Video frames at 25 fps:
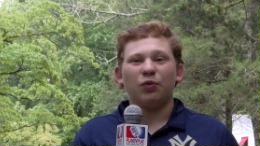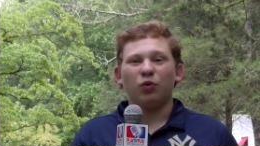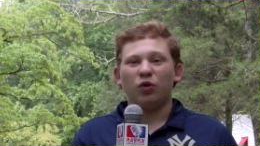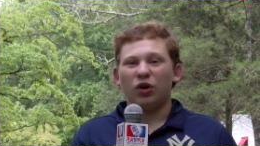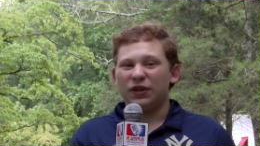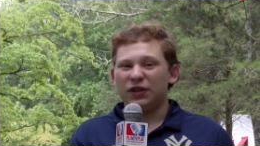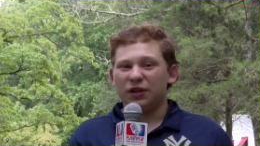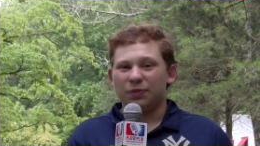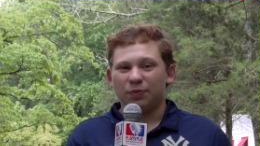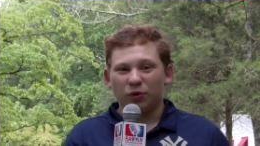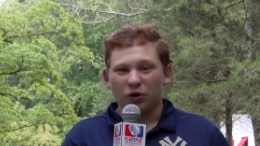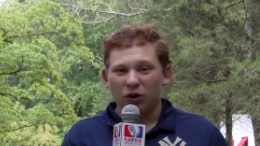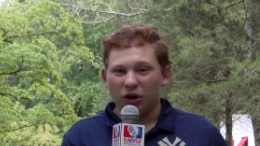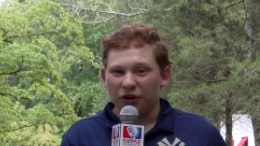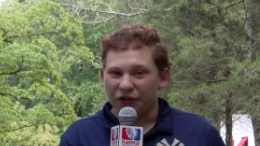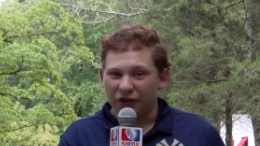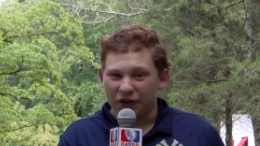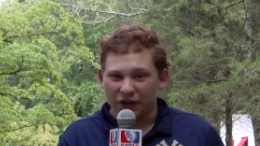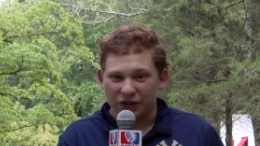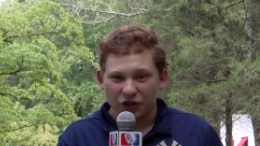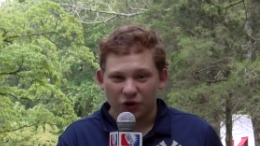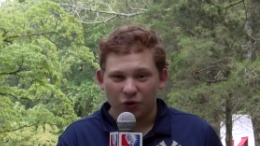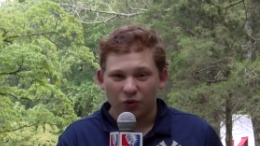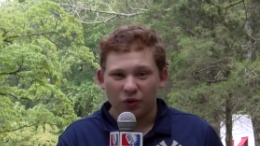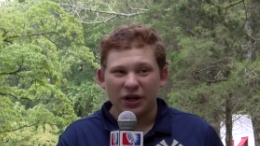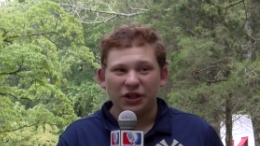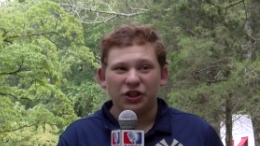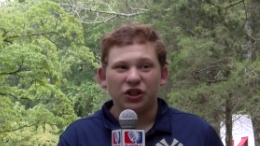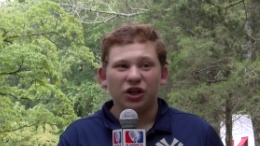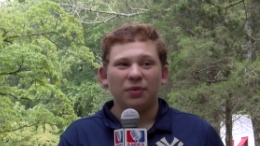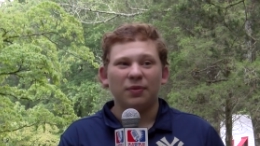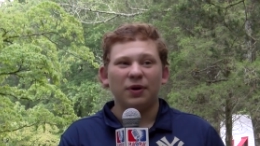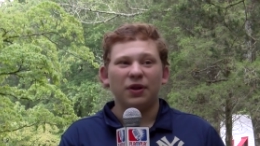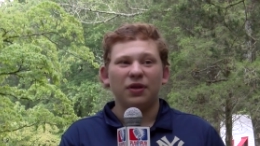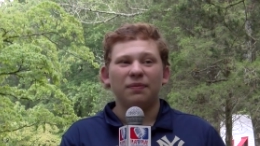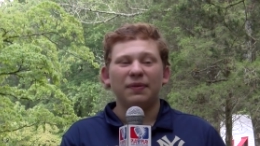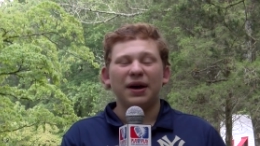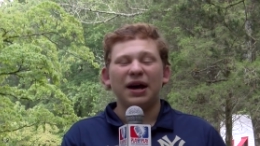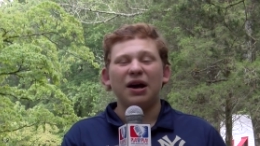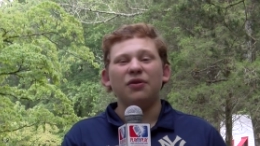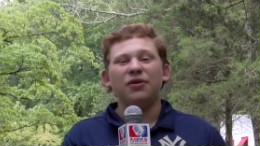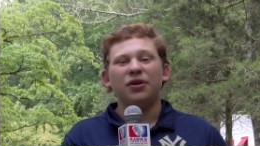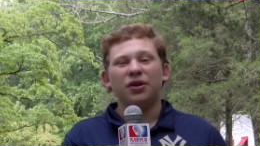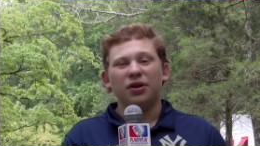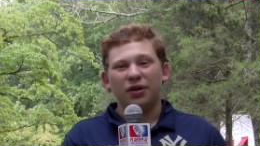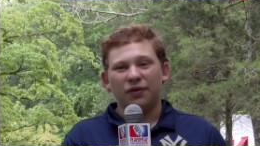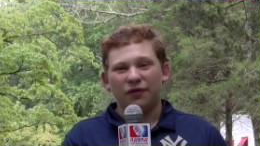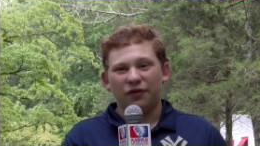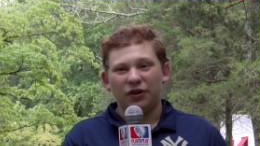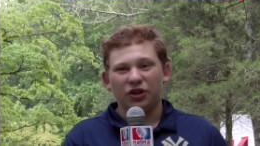Wandy Peralta does a great job on the mound,
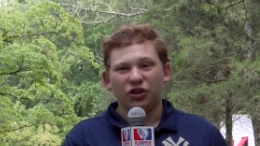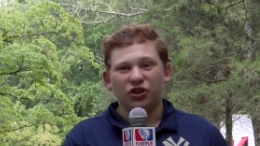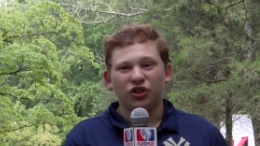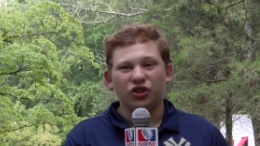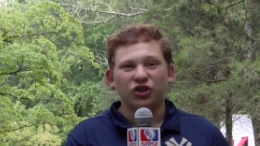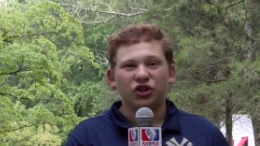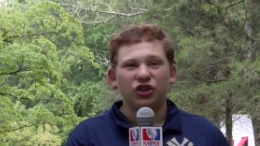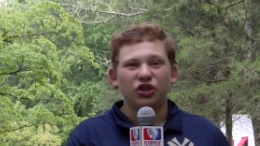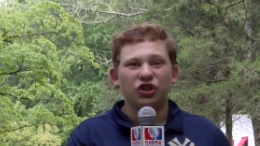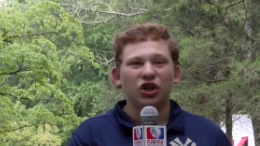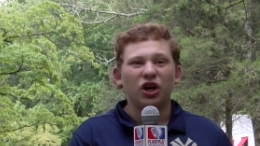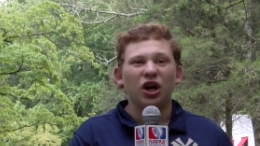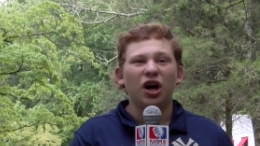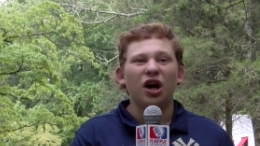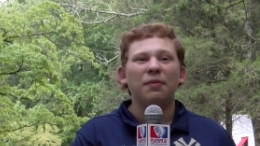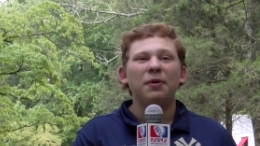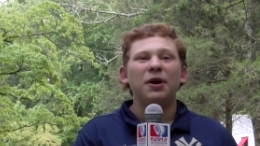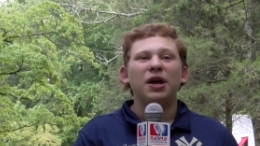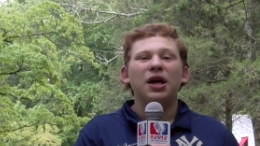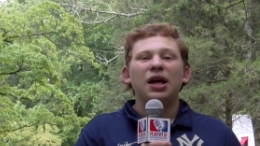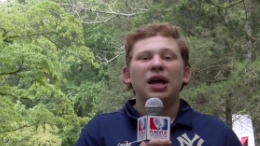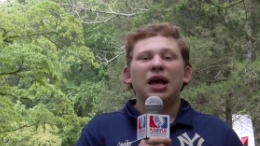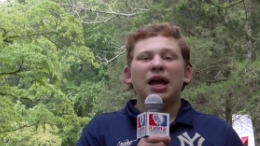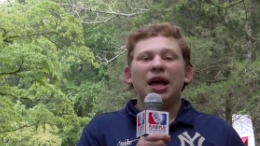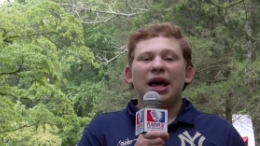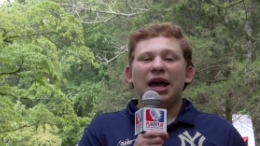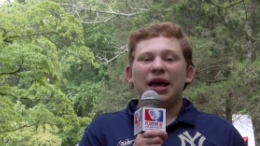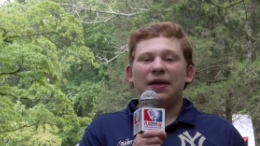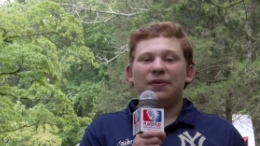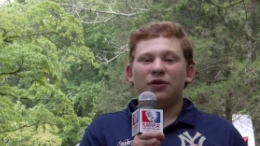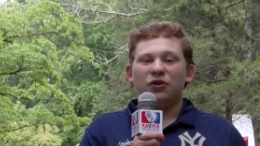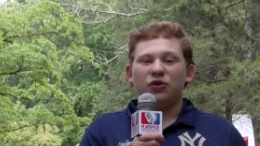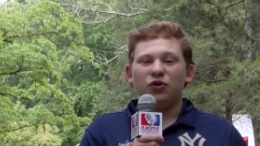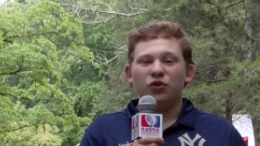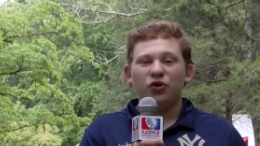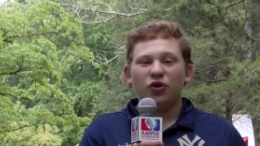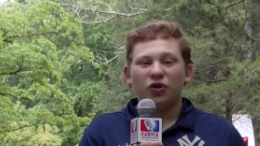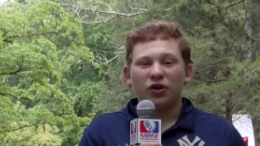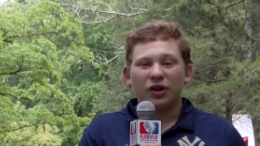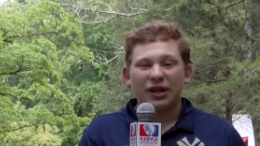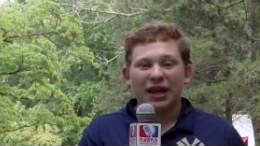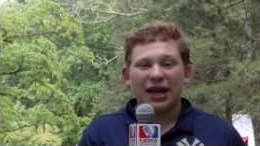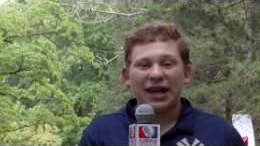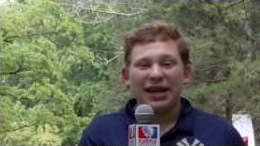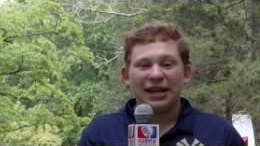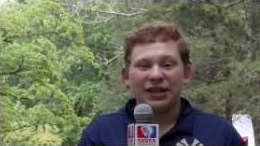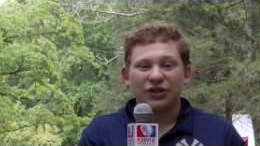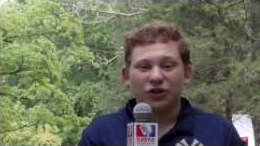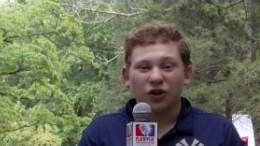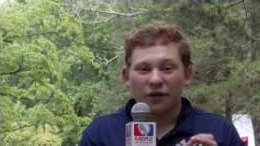finishes the job, and the New York Yankees
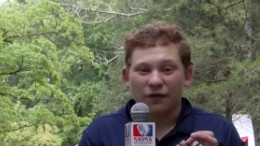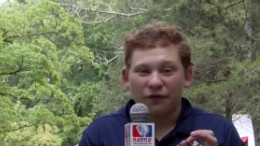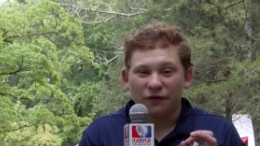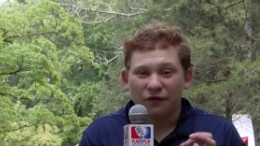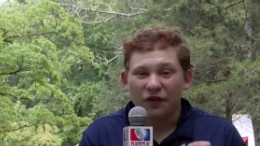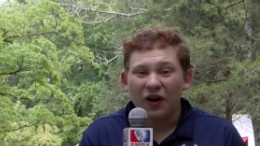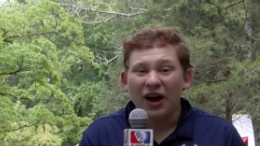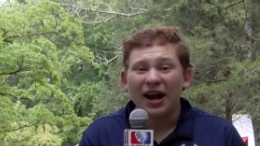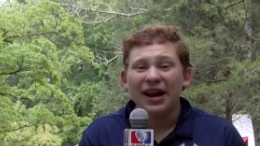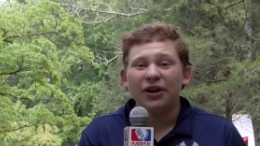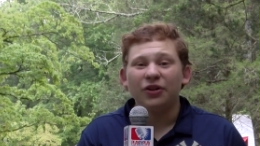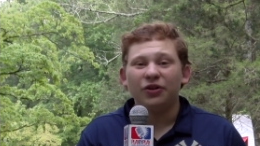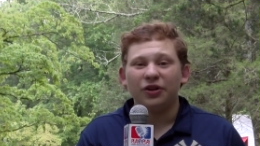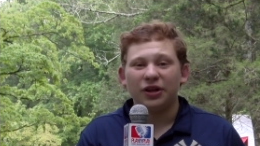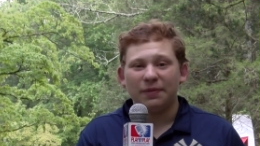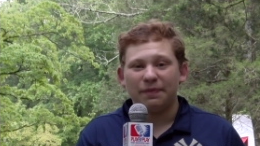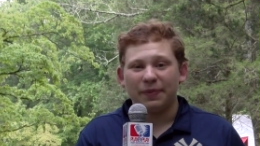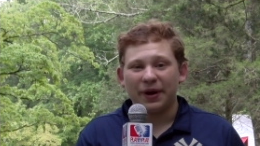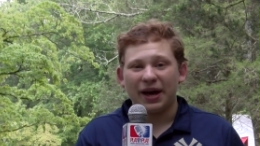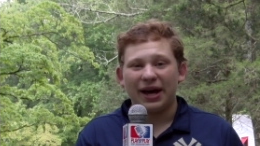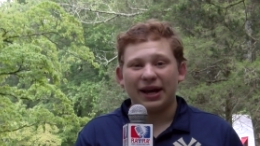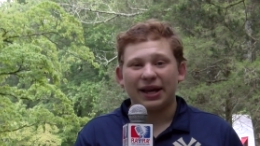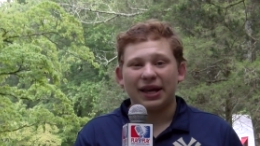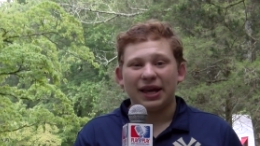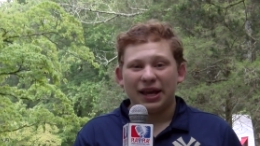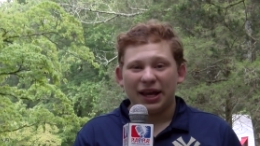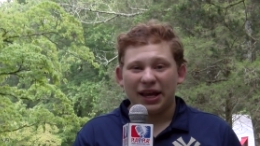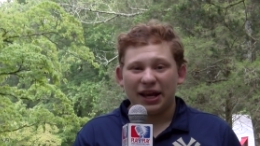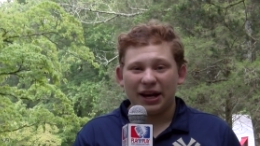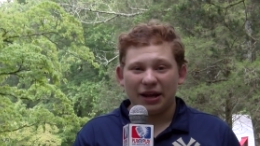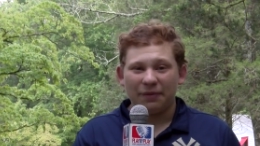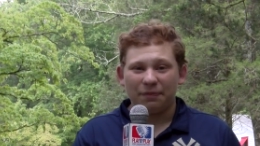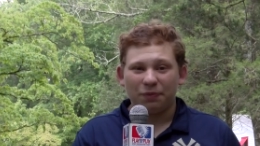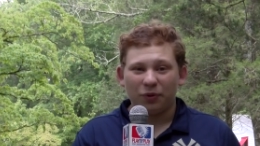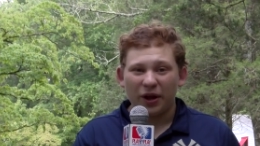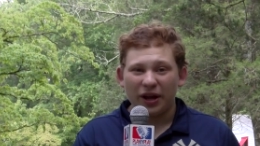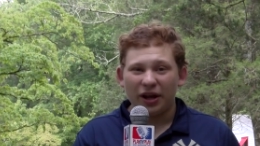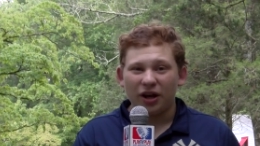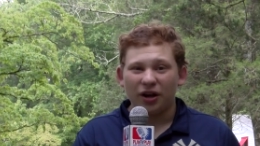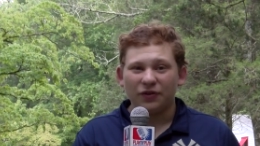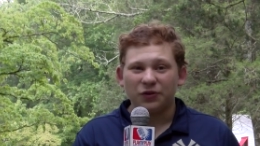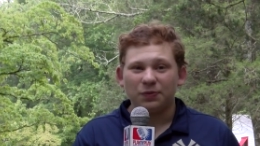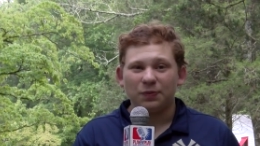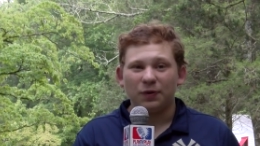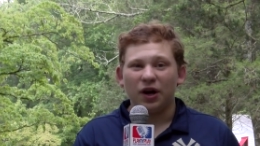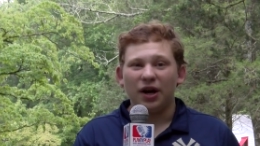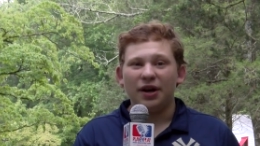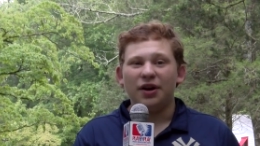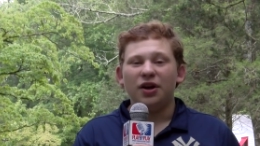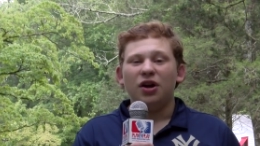Yankees are finally back in a playoff
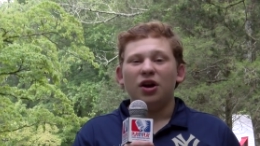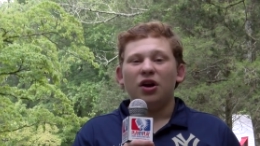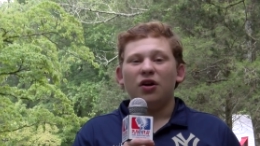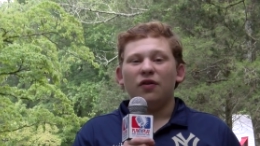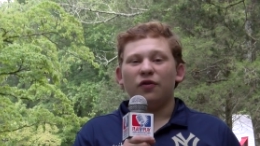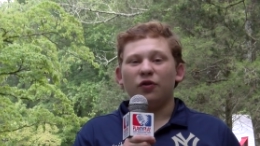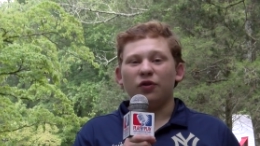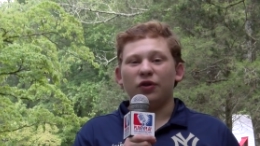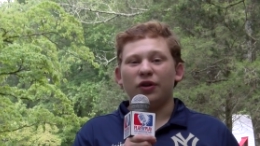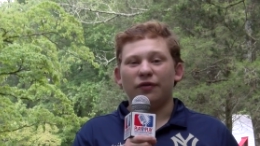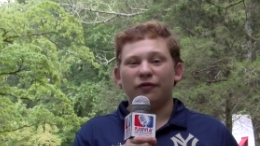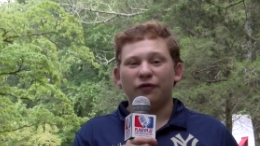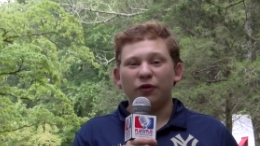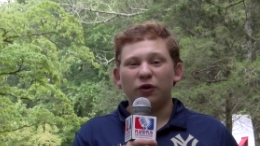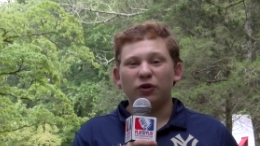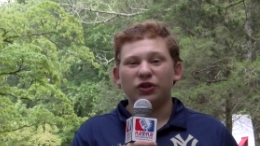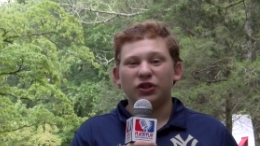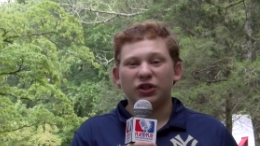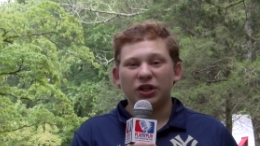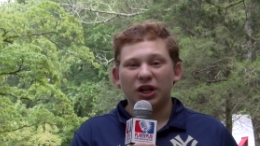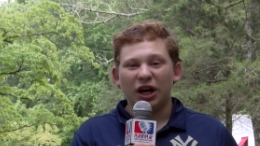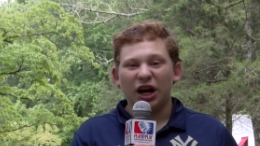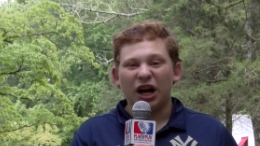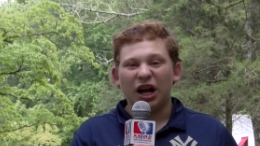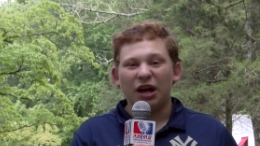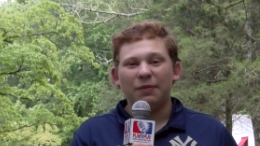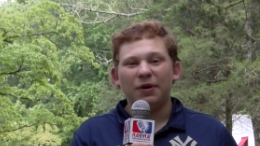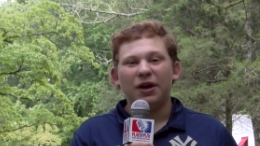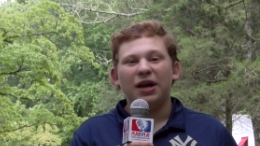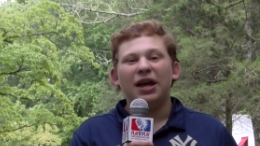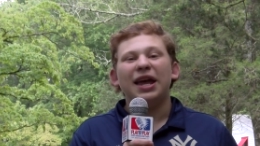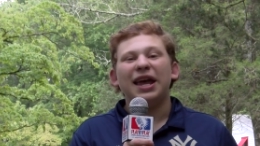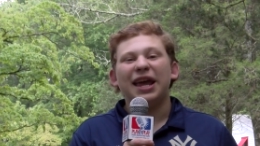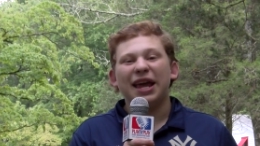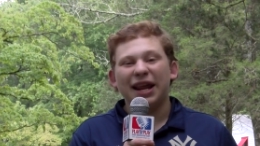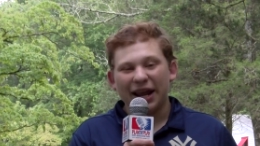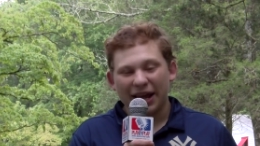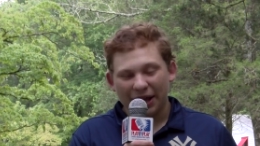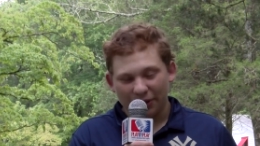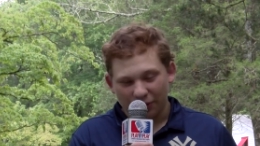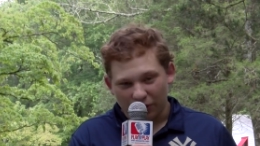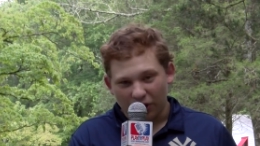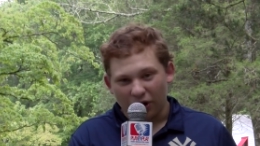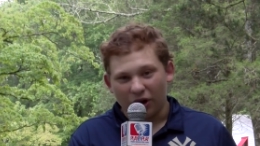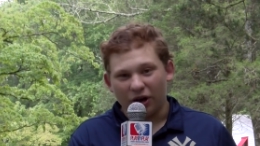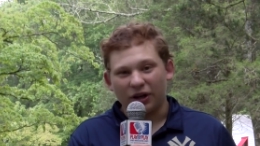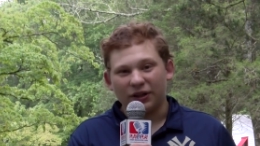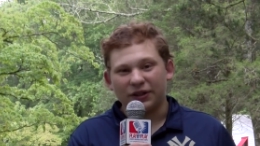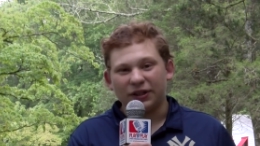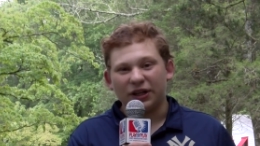spot for the first time in a
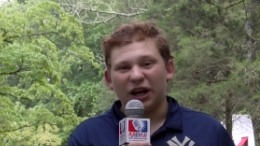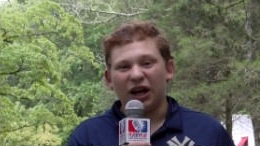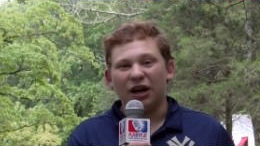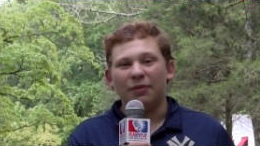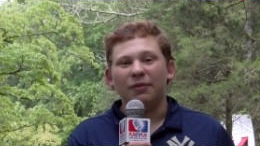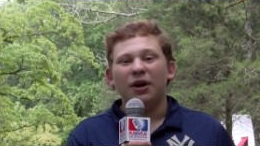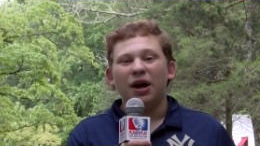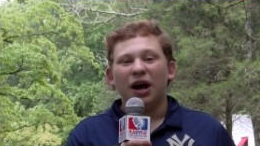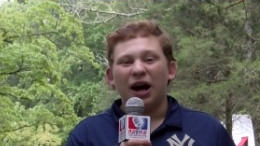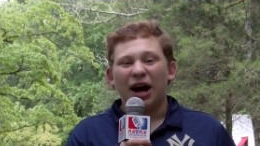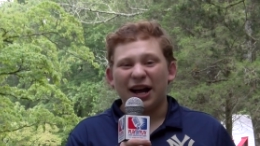long time.